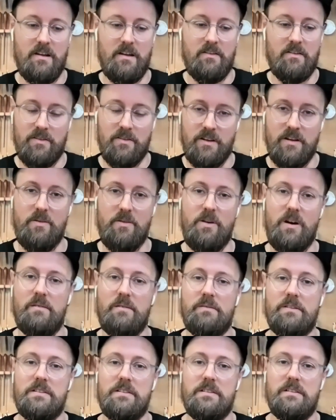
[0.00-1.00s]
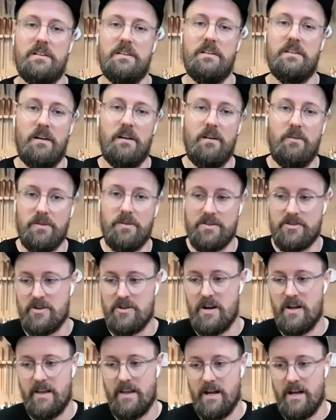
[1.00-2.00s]
thought, you know what, I want to
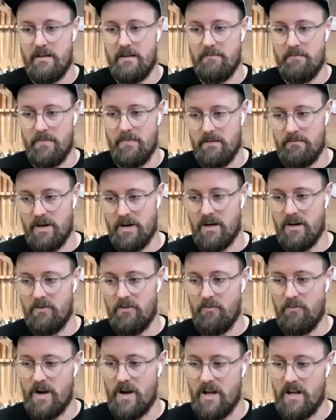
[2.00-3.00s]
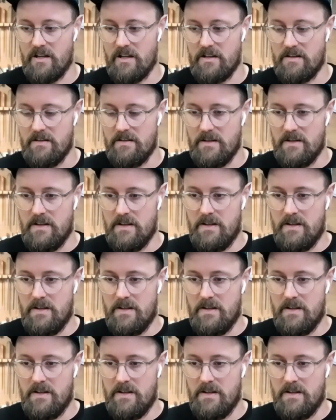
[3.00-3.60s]
try that in my own way,